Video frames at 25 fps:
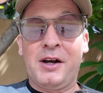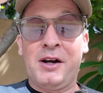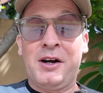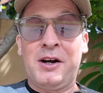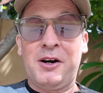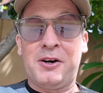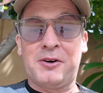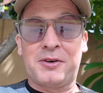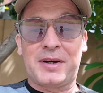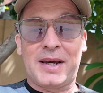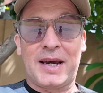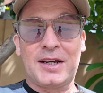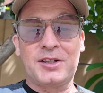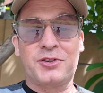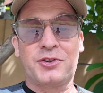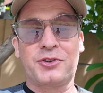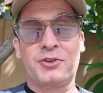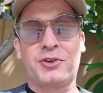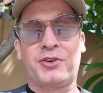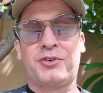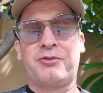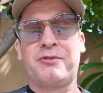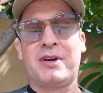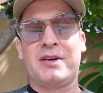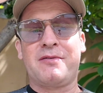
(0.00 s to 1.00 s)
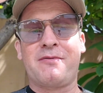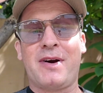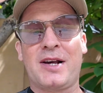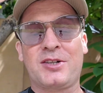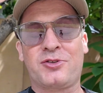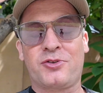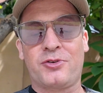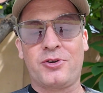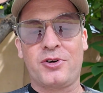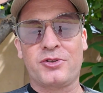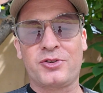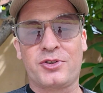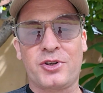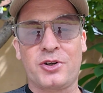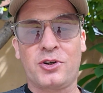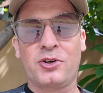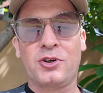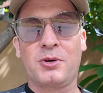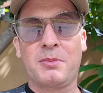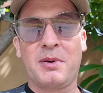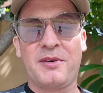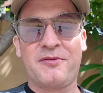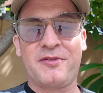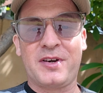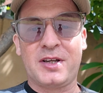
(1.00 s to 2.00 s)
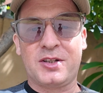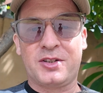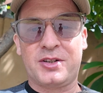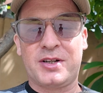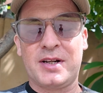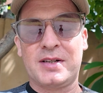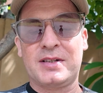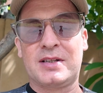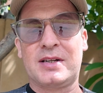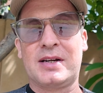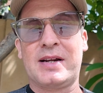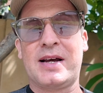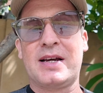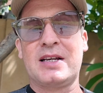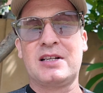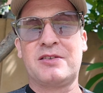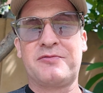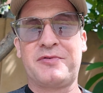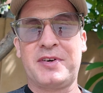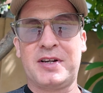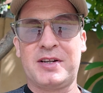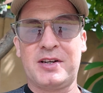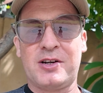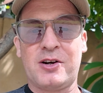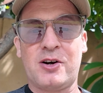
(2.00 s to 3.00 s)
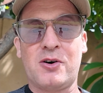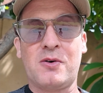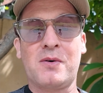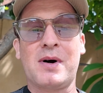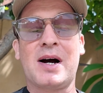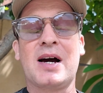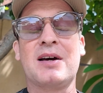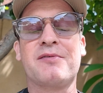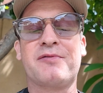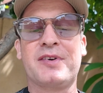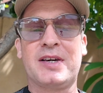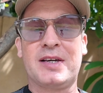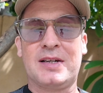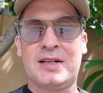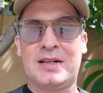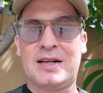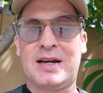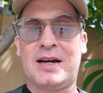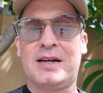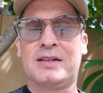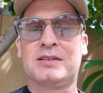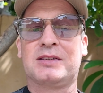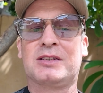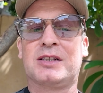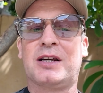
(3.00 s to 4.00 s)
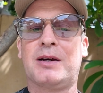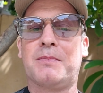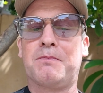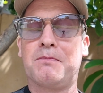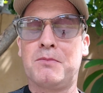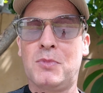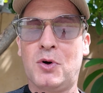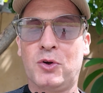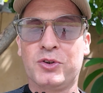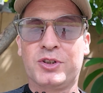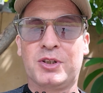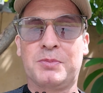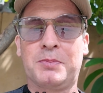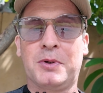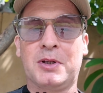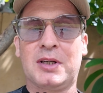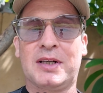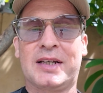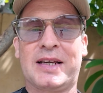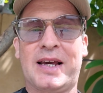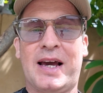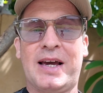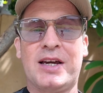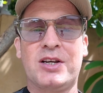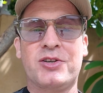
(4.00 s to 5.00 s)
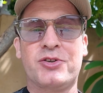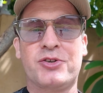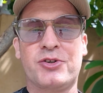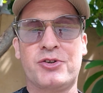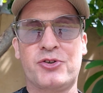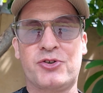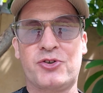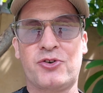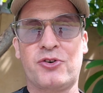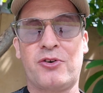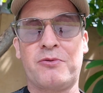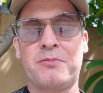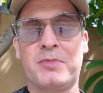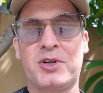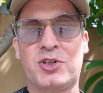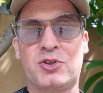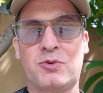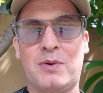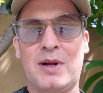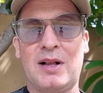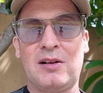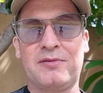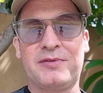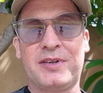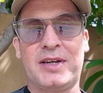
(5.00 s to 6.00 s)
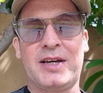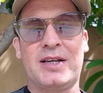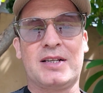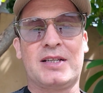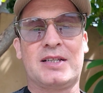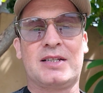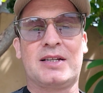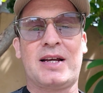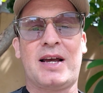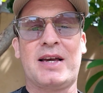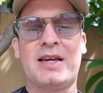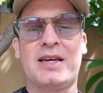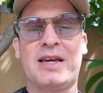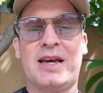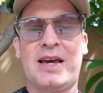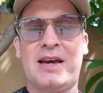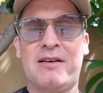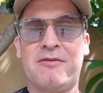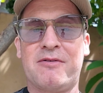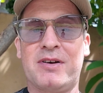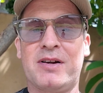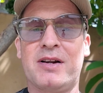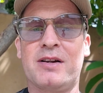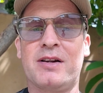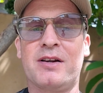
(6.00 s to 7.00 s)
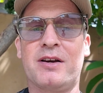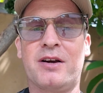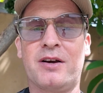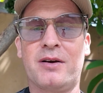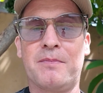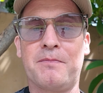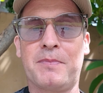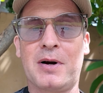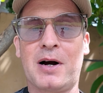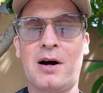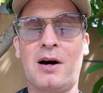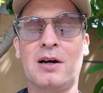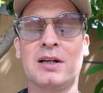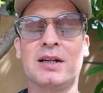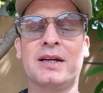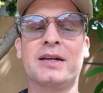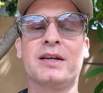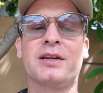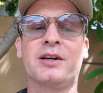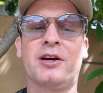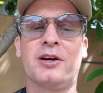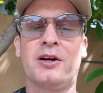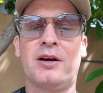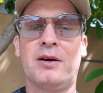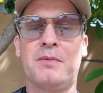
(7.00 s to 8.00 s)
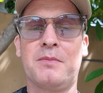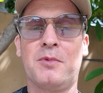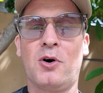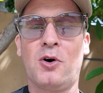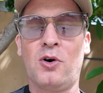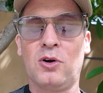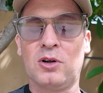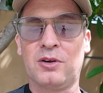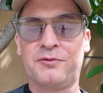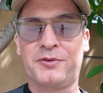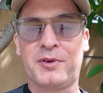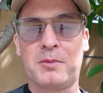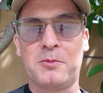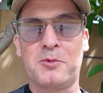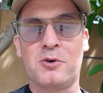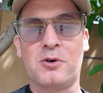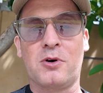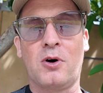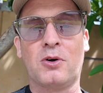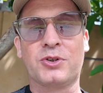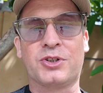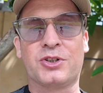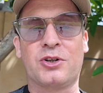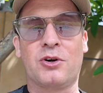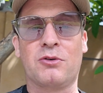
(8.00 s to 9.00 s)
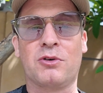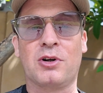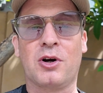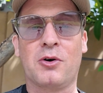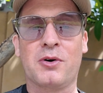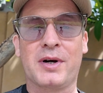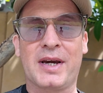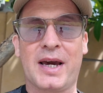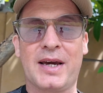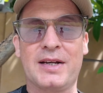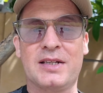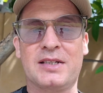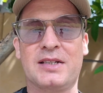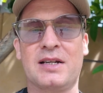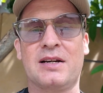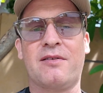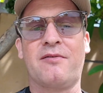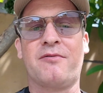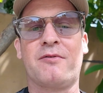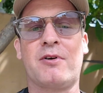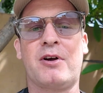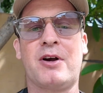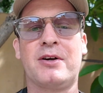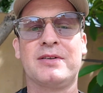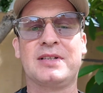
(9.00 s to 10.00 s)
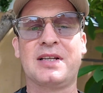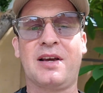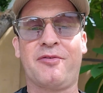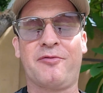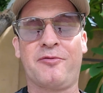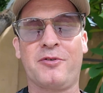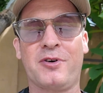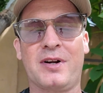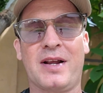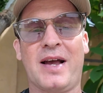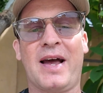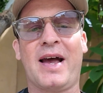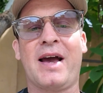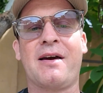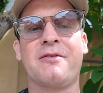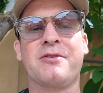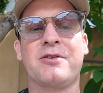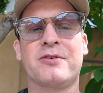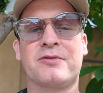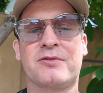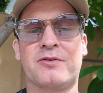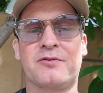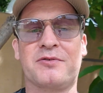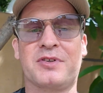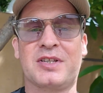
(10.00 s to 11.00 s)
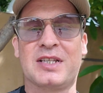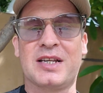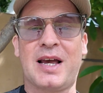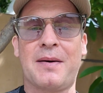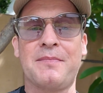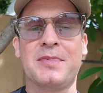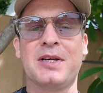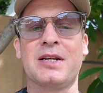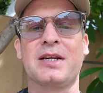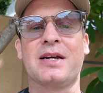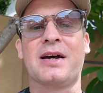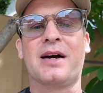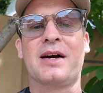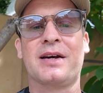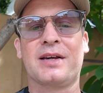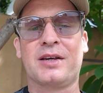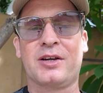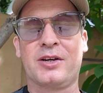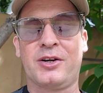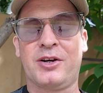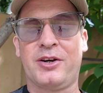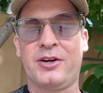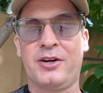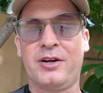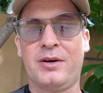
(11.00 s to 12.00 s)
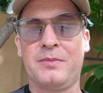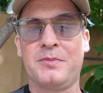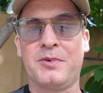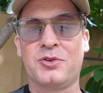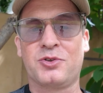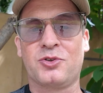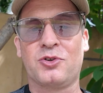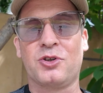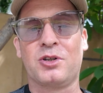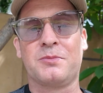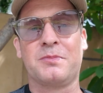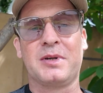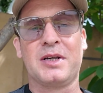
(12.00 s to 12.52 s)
Okay, so the 3 restaurants that are going to be featured in today's video, I've eaten at multiple occasions during my 12-year stay here in Bali. All of them are also located in different areas of Seminyak. There's going to